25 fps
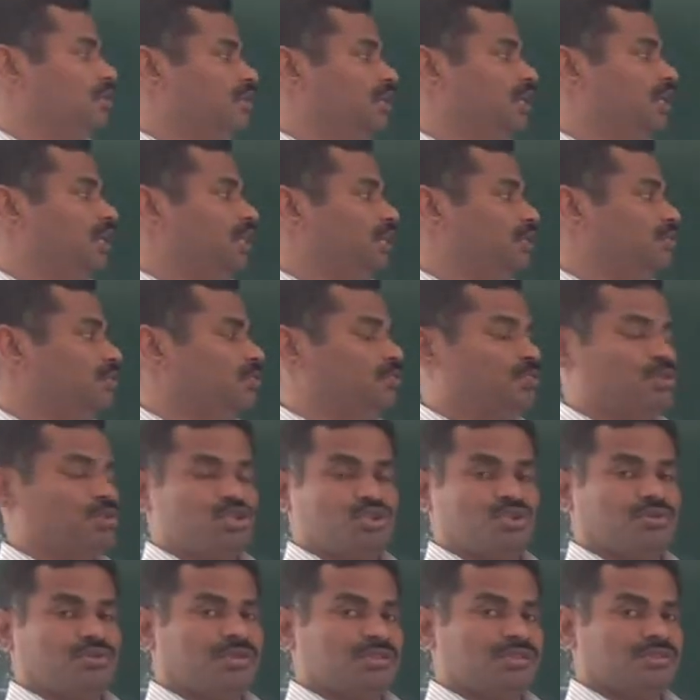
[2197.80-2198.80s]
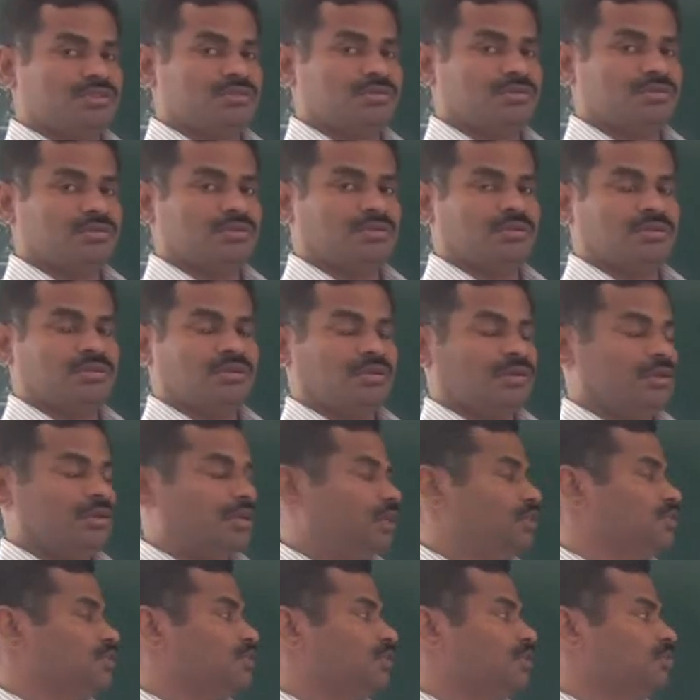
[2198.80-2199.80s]
negative and positive ions.
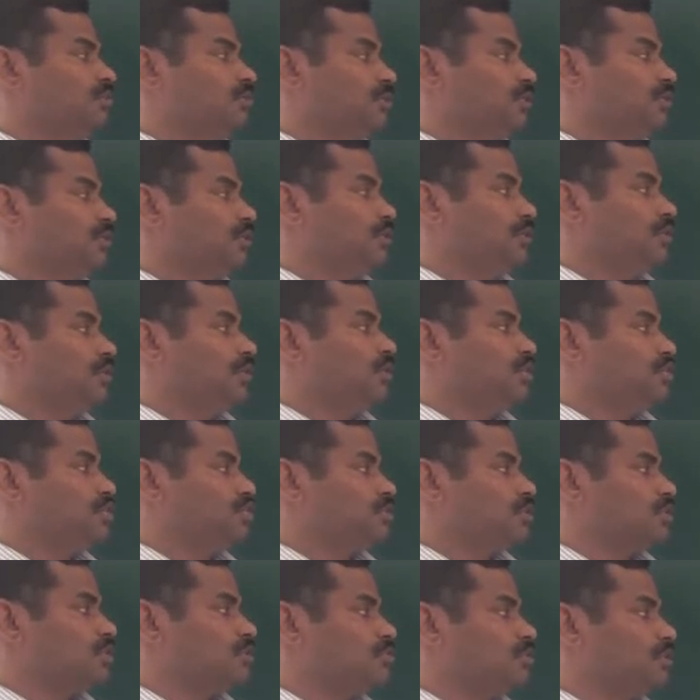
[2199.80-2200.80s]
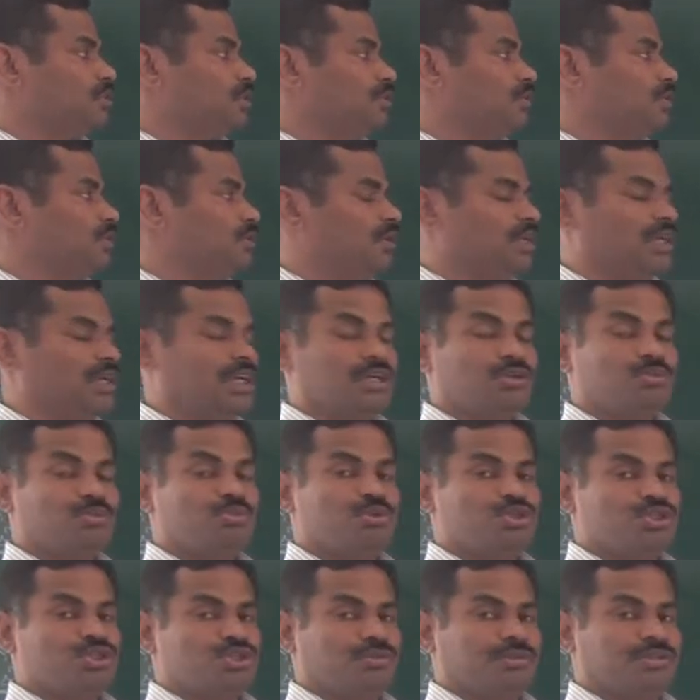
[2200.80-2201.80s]
It is nothing but the distance between the negative and
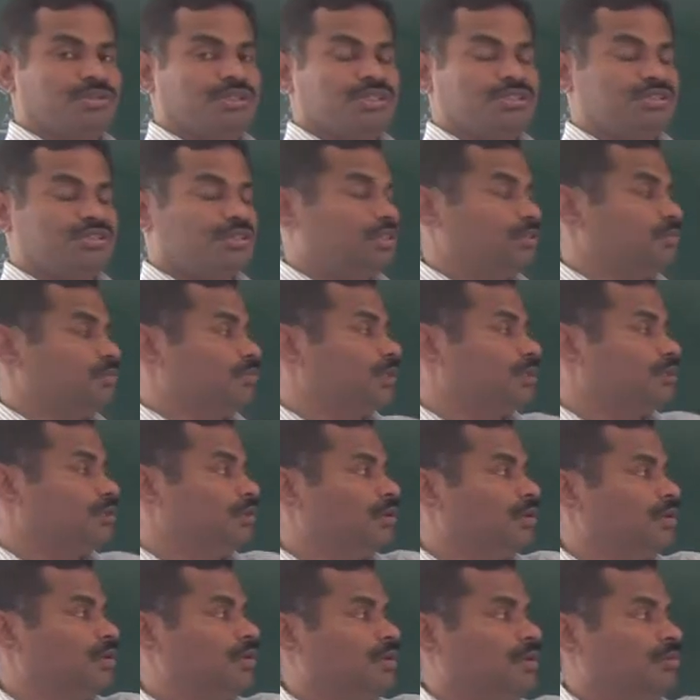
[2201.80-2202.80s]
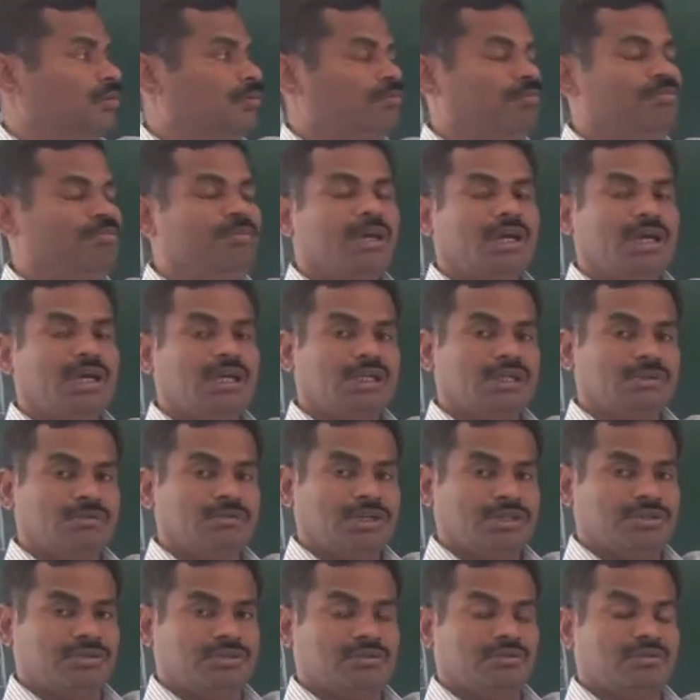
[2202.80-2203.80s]
positive ions. That is nothing but barrier
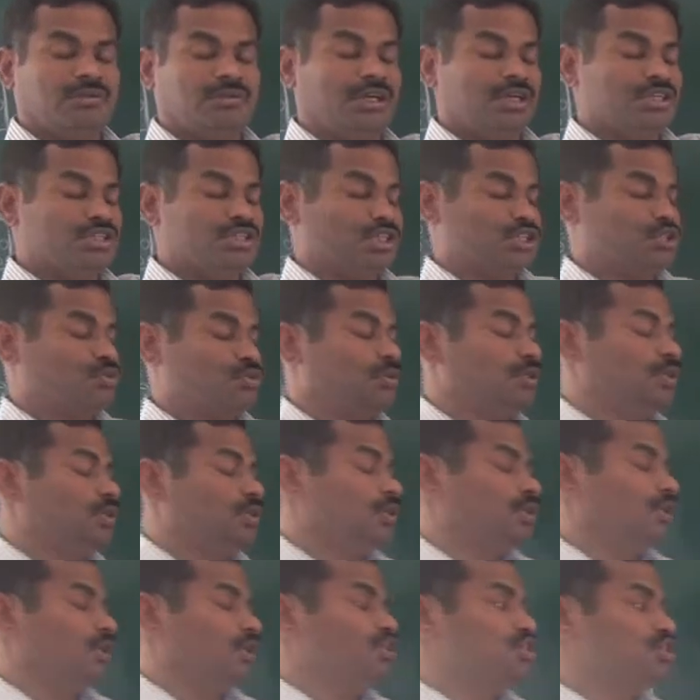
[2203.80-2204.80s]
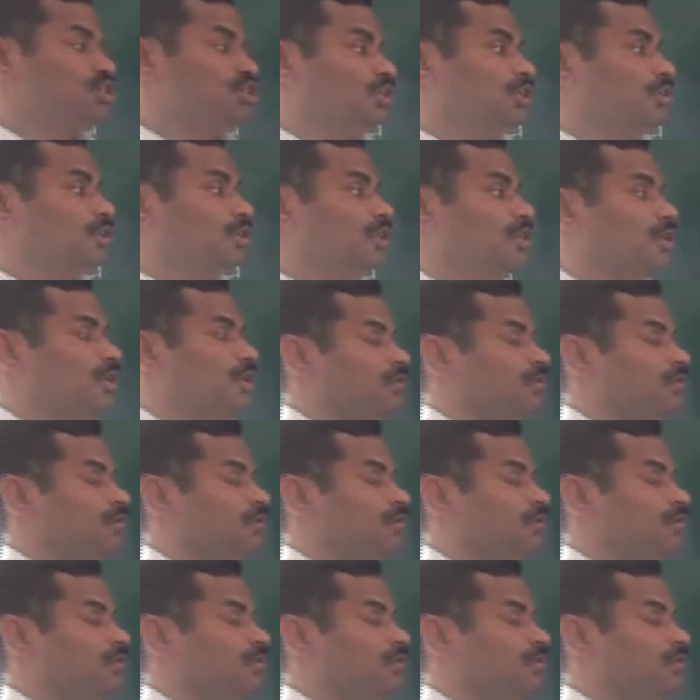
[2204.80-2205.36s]
width. That is actually in general